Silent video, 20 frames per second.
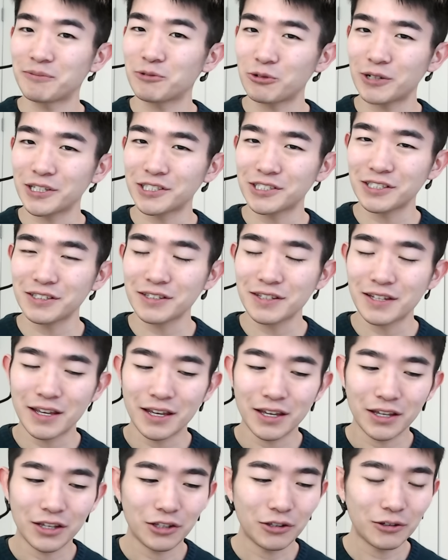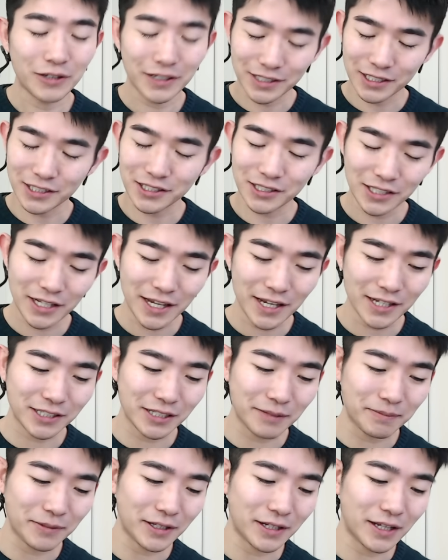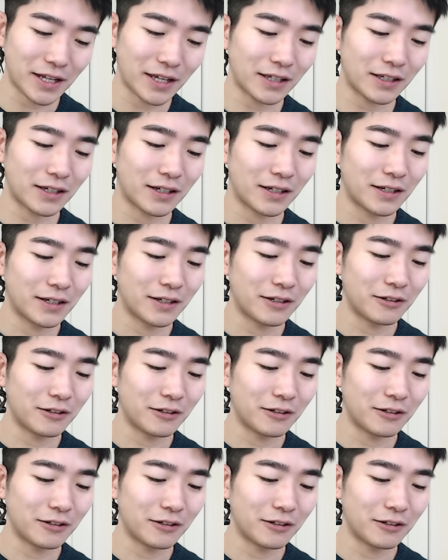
question, you can just say something like,